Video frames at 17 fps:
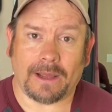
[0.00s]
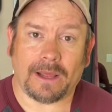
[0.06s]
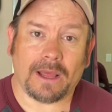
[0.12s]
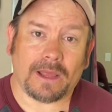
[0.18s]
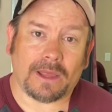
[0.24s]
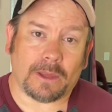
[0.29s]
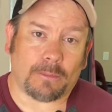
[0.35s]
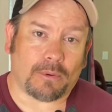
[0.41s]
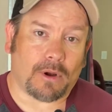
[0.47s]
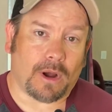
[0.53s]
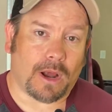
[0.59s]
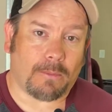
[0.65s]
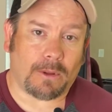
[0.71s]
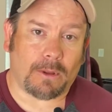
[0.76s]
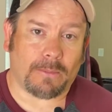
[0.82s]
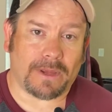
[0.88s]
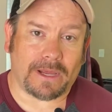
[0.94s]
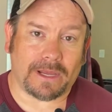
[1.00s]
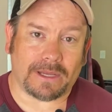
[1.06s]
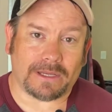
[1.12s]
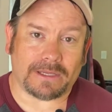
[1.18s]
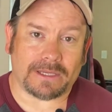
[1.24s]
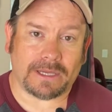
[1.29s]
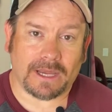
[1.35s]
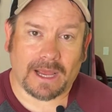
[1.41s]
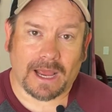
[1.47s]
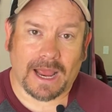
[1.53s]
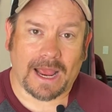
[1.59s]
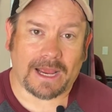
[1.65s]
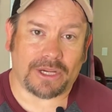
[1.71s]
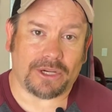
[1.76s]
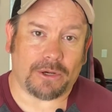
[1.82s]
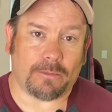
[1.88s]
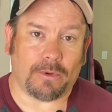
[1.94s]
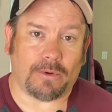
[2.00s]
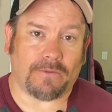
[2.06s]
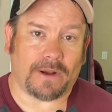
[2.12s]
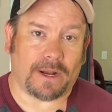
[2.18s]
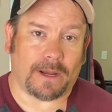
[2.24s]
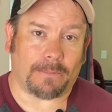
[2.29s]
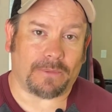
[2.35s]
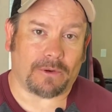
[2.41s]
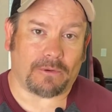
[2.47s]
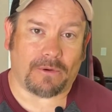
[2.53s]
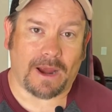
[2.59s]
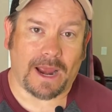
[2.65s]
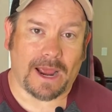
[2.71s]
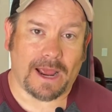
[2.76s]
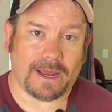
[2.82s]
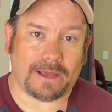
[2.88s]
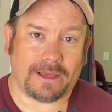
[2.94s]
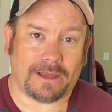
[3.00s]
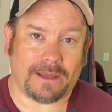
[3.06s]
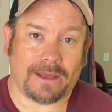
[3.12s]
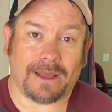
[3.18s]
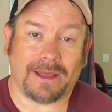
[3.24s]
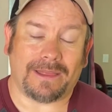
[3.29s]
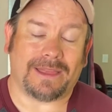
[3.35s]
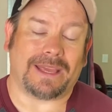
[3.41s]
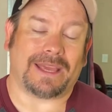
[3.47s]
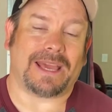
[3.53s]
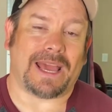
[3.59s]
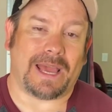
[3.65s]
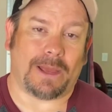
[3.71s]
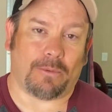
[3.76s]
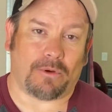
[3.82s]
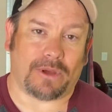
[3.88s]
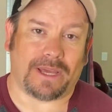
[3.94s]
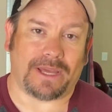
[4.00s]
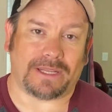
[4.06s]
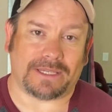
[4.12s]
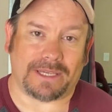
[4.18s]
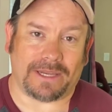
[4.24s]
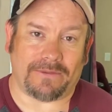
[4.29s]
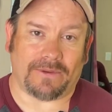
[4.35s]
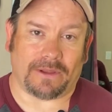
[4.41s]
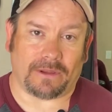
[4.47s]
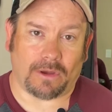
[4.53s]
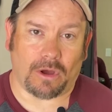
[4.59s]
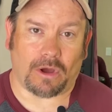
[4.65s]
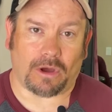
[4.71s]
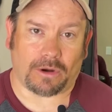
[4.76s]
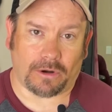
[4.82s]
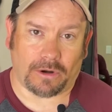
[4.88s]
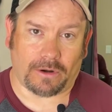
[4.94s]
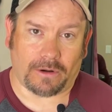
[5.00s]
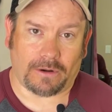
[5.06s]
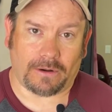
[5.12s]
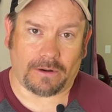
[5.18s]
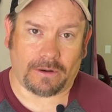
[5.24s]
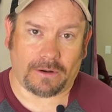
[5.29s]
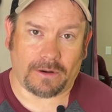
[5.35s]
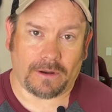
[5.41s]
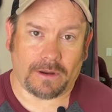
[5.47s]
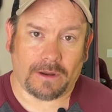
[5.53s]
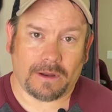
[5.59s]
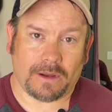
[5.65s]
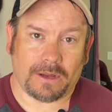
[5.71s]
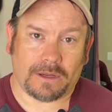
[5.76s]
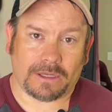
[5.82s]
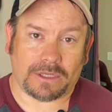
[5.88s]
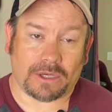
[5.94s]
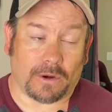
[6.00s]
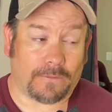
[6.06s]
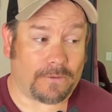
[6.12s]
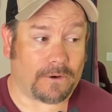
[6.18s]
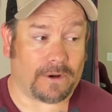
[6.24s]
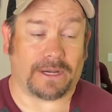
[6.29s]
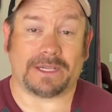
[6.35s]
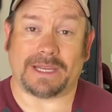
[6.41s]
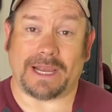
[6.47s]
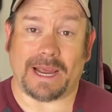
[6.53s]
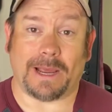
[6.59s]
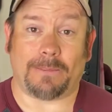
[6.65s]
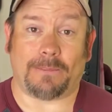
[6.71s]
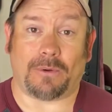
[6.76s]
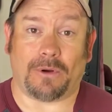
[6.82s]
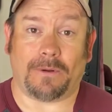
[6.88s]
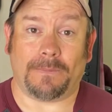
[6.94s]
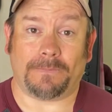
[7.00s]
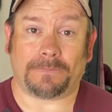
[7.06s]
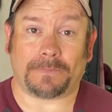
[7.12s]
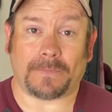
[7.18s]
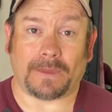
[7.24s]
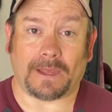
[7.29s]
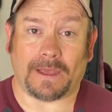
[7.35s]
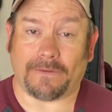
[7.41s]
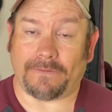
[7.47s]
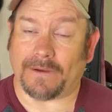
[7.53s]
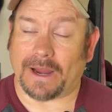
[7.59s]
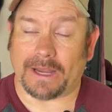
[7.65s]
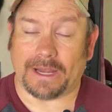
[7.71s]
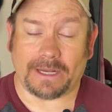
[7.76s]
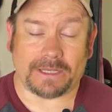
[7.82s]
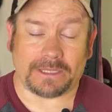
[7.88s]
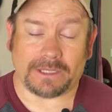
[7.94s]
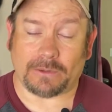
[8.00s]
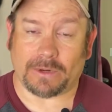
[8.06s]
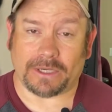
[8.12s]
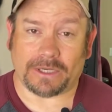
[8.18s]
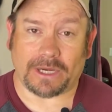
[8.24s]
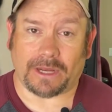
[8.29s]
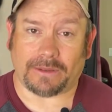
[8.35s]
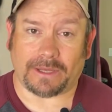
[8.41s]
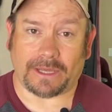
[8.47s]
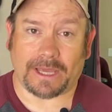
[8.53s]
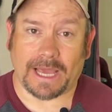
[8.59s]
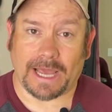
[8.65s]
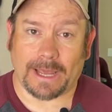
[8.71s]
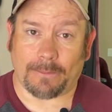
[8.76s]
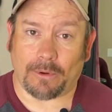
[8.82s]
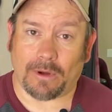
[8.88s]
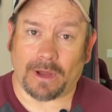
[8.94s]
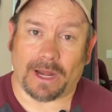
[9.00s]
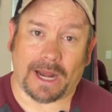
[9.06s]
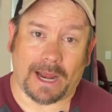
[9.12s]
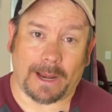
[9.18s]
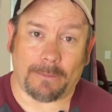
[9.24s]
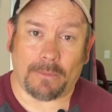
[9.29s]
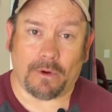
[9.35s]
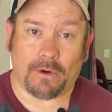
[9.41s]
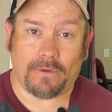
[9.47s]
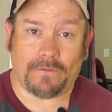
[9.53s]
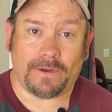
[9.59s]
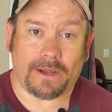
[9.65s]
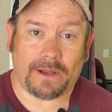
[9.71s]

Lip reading: The problem is, as you move it up the rack, the cable gets even longer. So for example, if I didn't switch out the cable and I moved